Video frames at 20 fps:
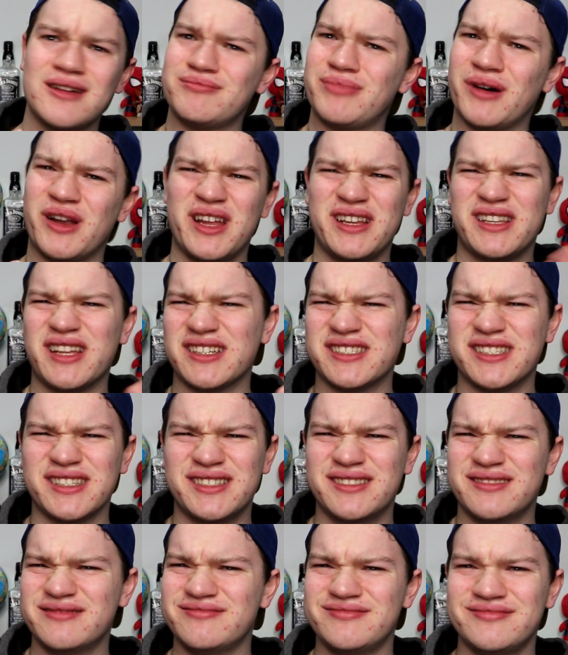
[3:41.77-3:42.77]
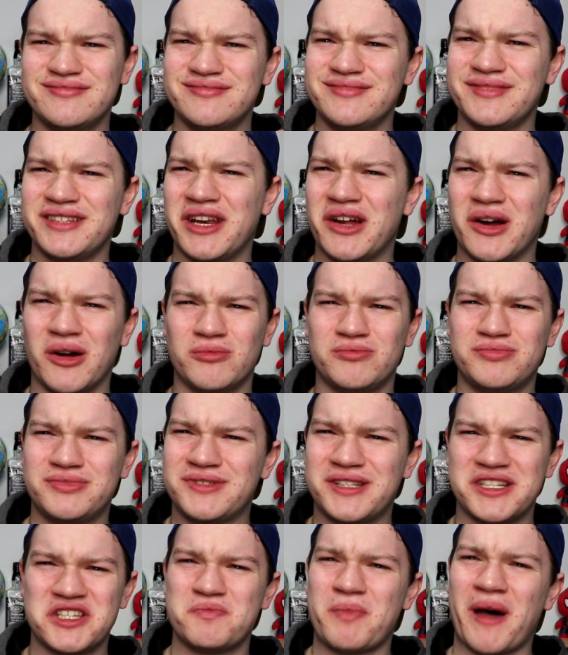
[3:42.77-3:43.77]
but it doesn't, you know,
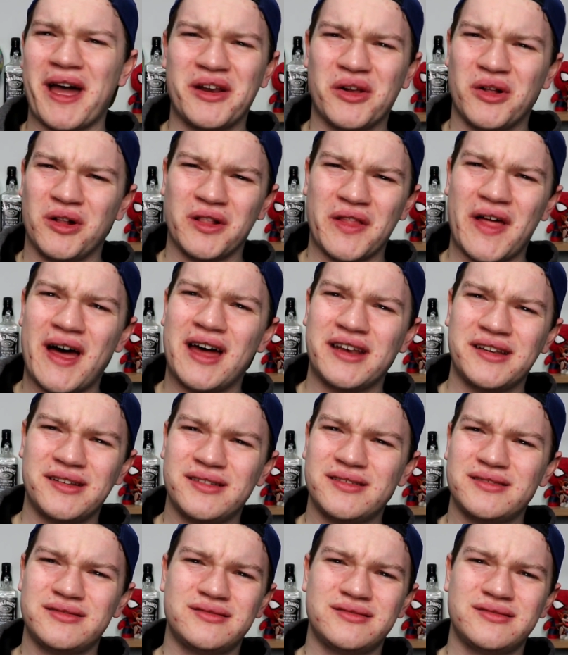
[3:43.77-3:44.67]
despite all that,